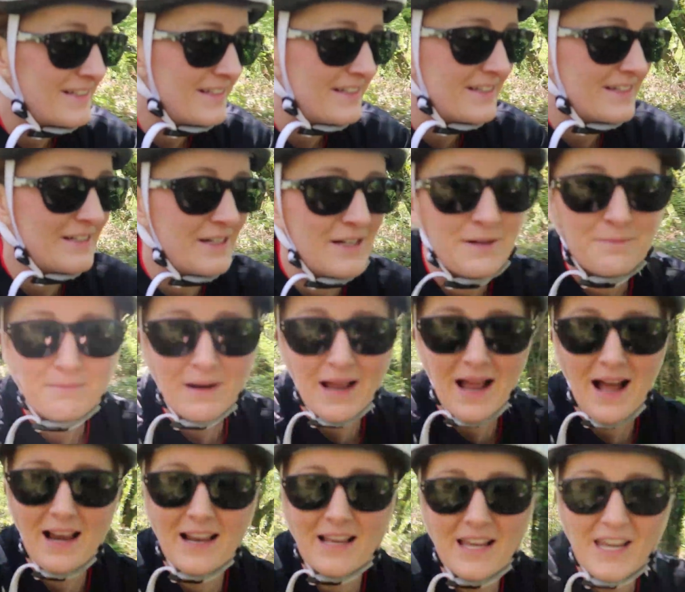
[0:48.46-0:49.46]
on a little. My
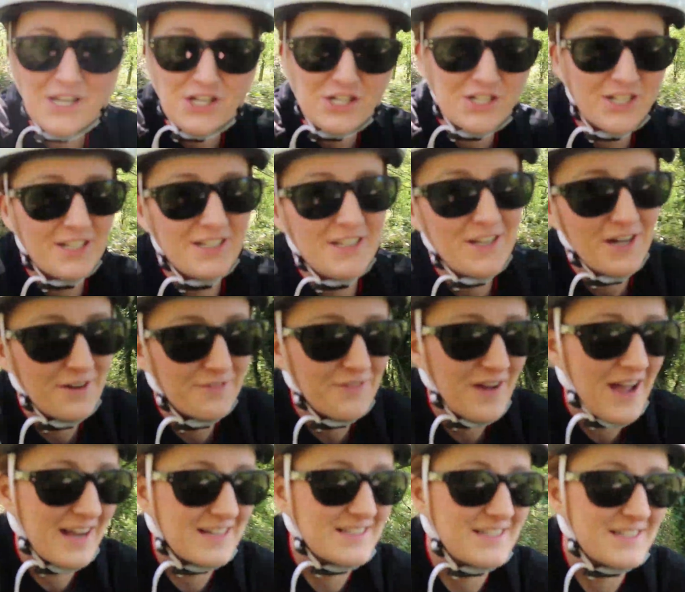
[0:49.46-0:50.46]
allocation of
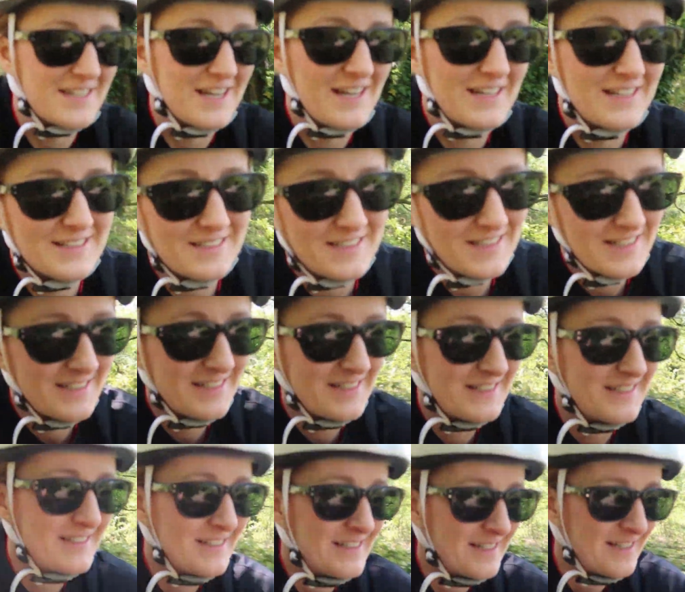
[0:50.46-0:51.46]
exercise
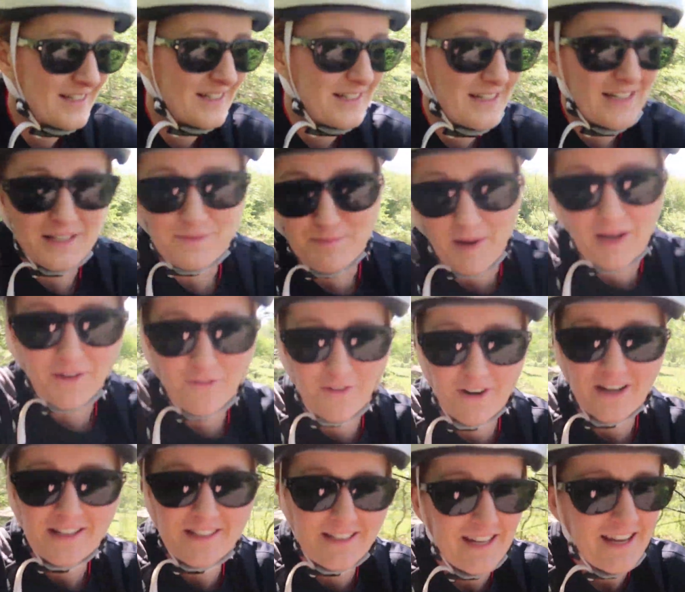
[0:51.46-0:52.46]
is bike
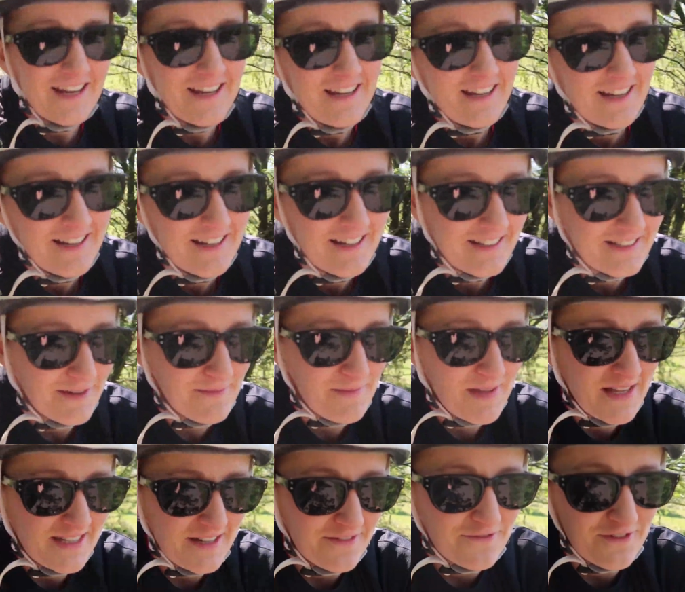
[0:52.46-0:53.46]
ride today,
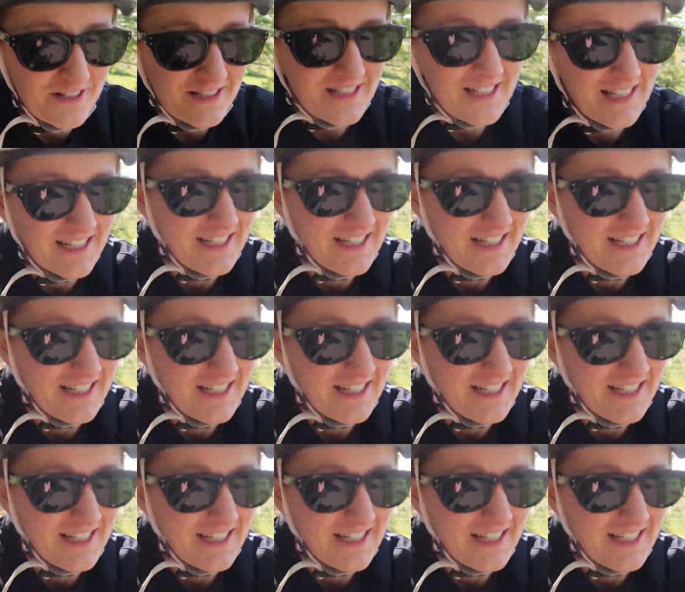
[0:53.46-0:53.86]
something different,